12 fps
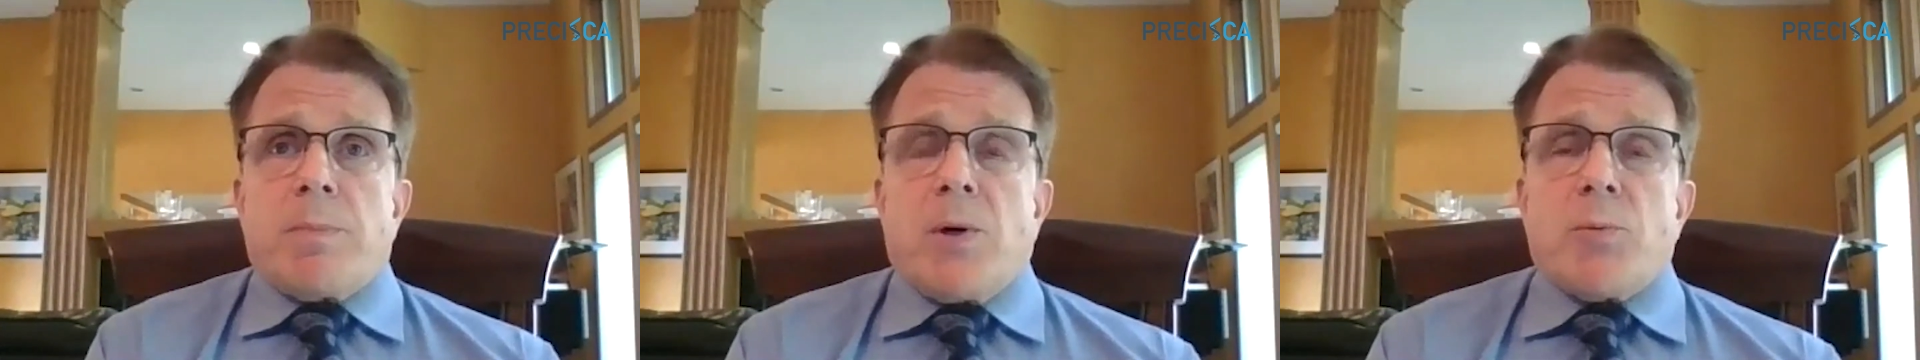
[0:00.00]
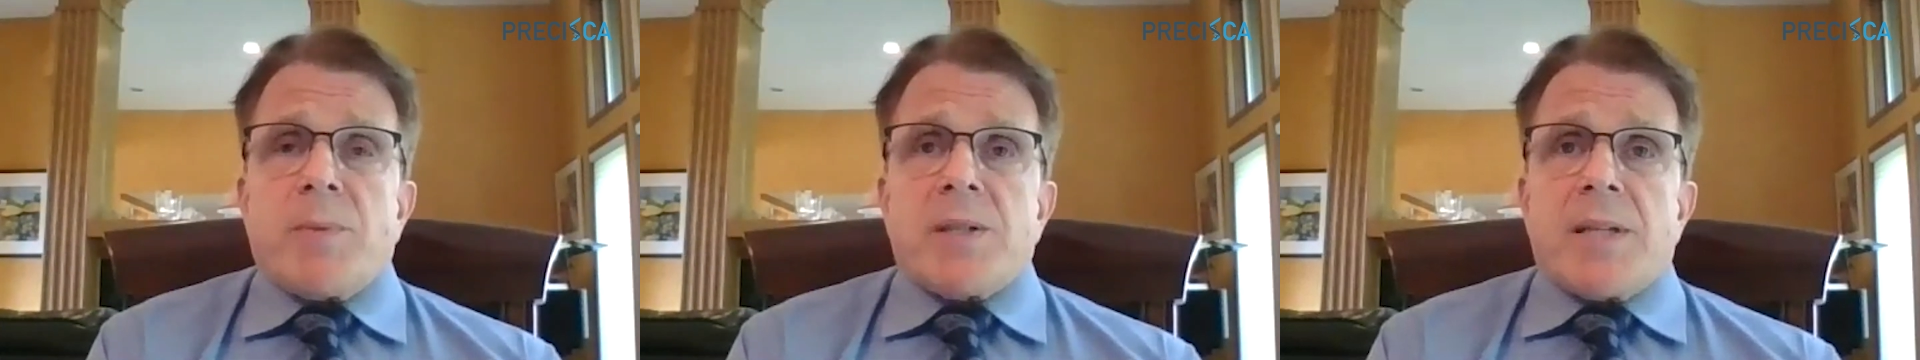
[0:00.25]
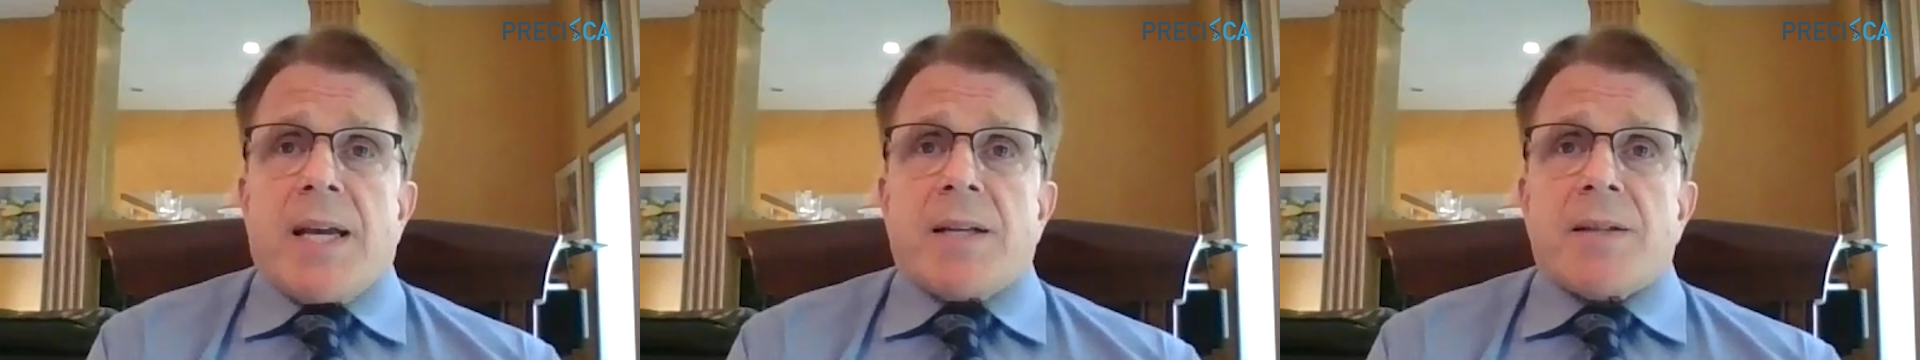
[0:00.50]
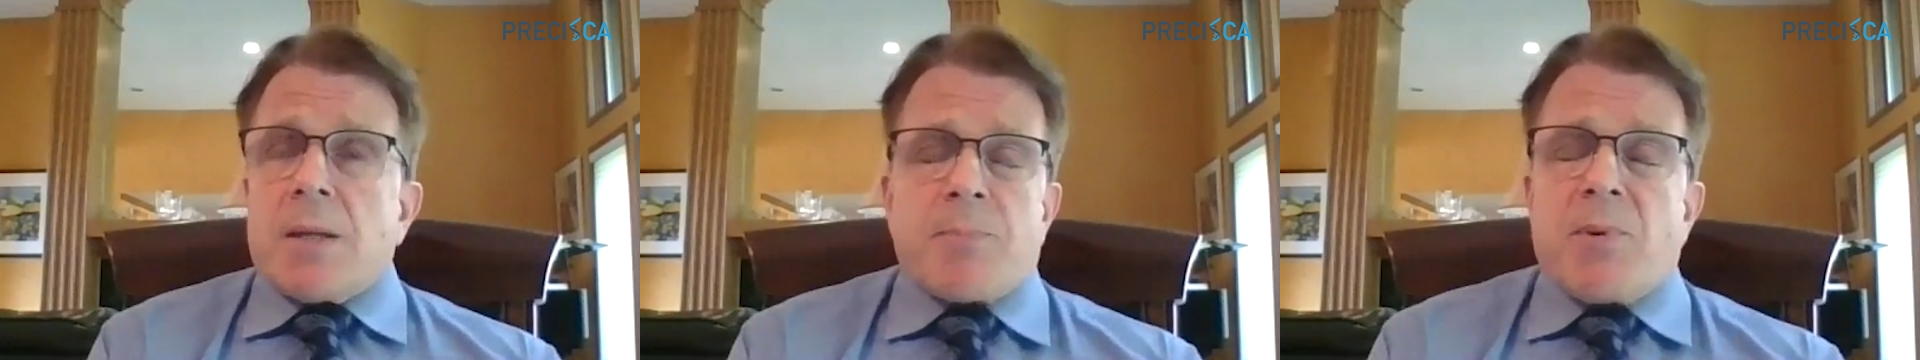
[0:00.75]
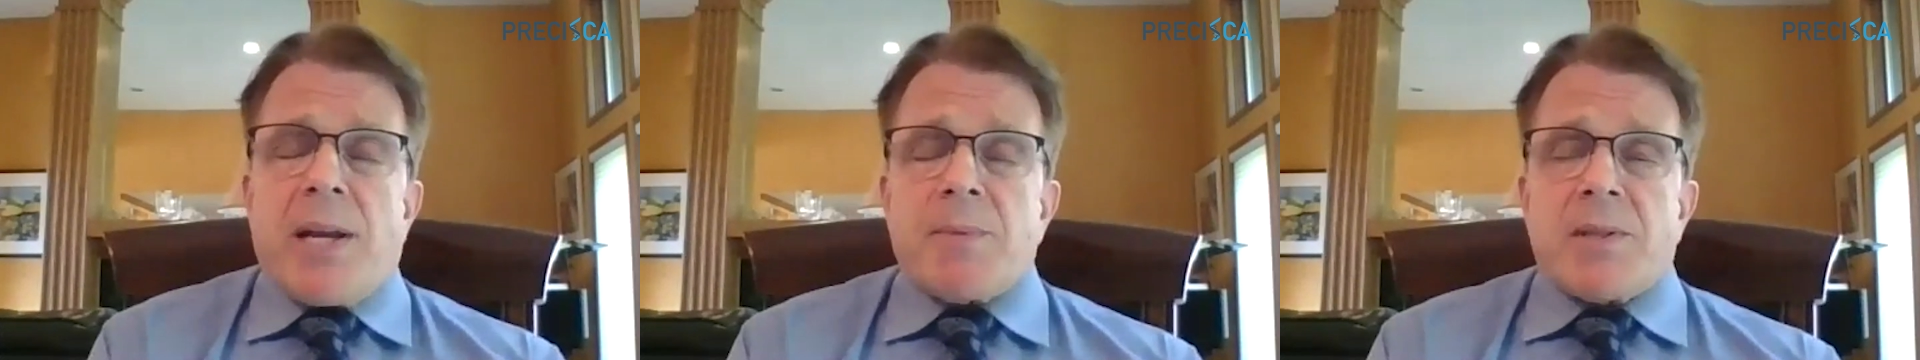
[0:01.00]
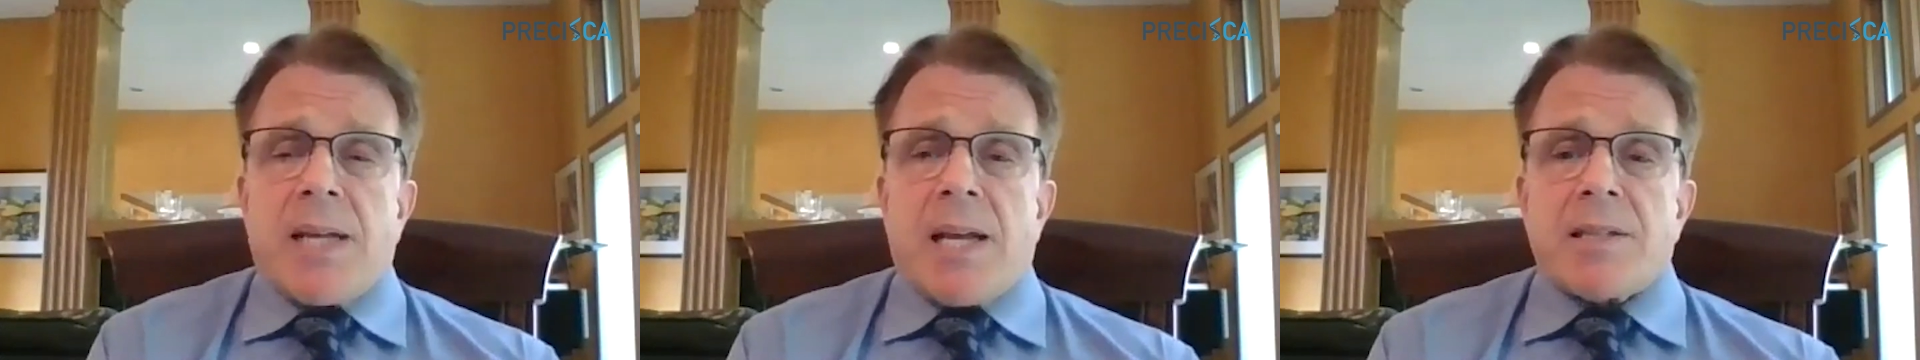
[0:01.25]
brain
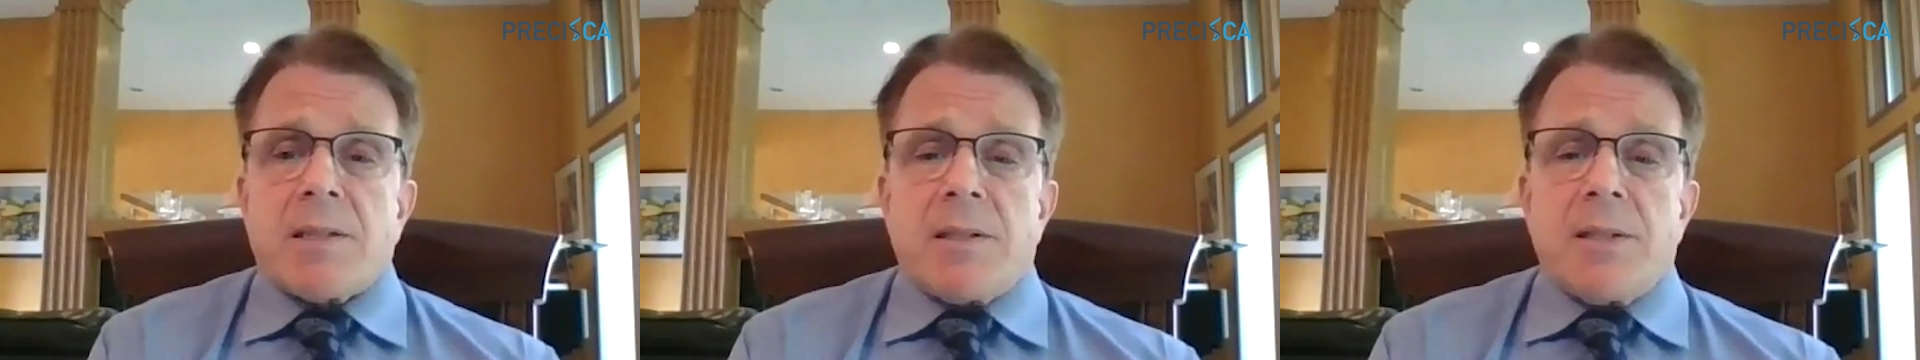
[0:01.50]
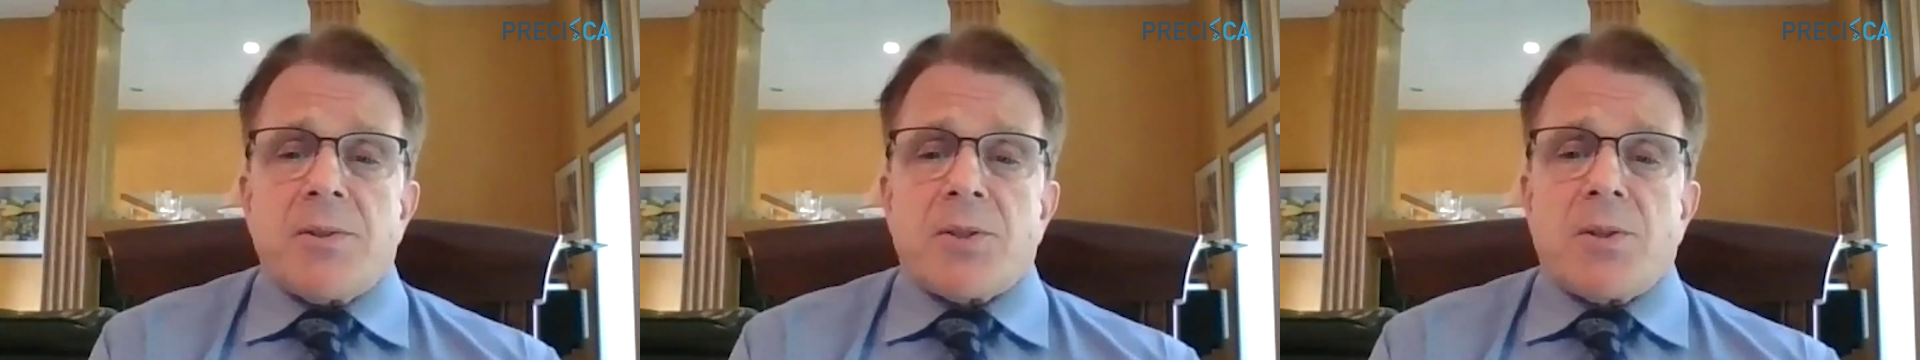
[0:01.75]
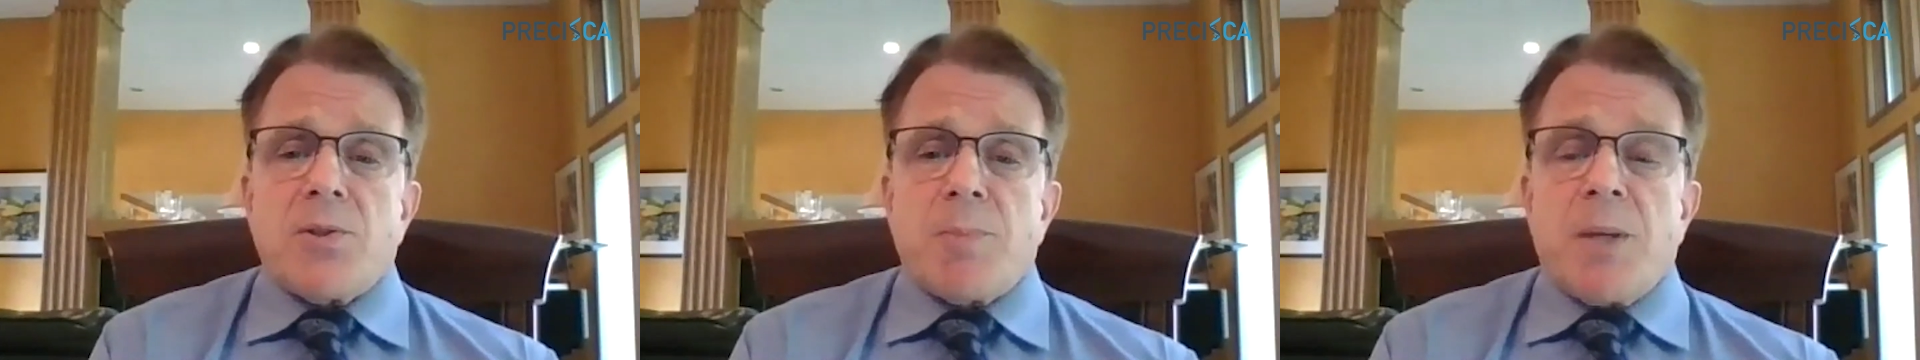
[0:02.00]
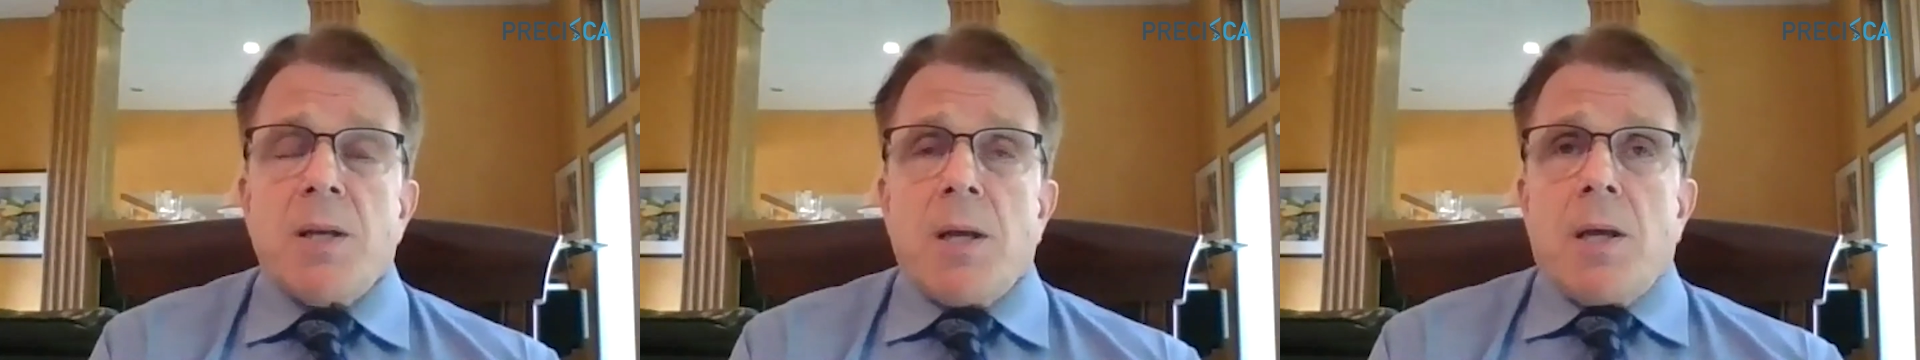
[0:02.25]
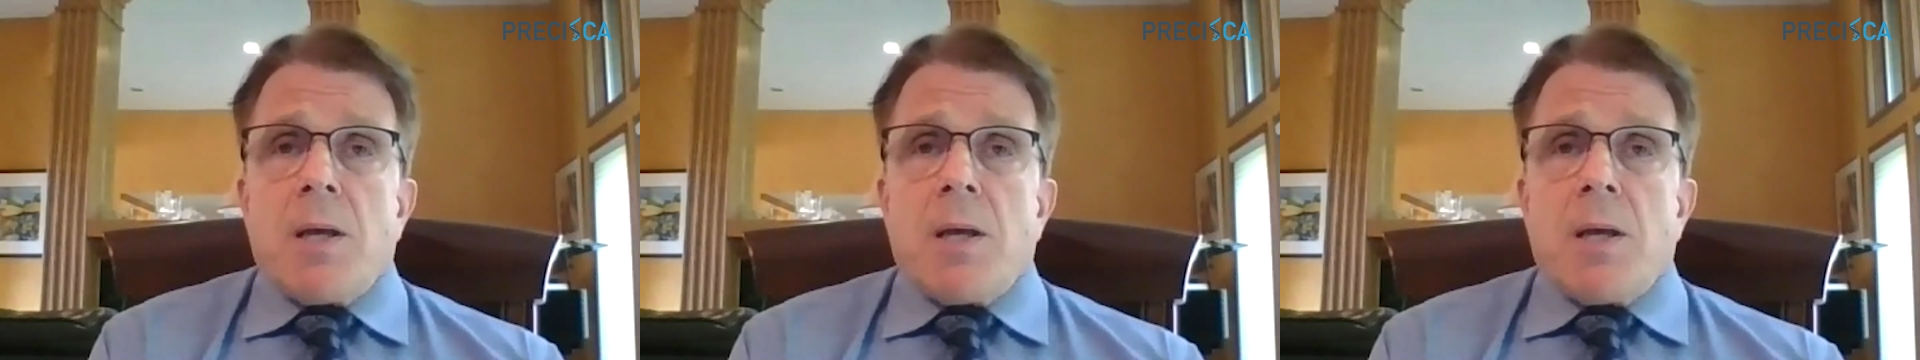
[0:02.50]
metastases,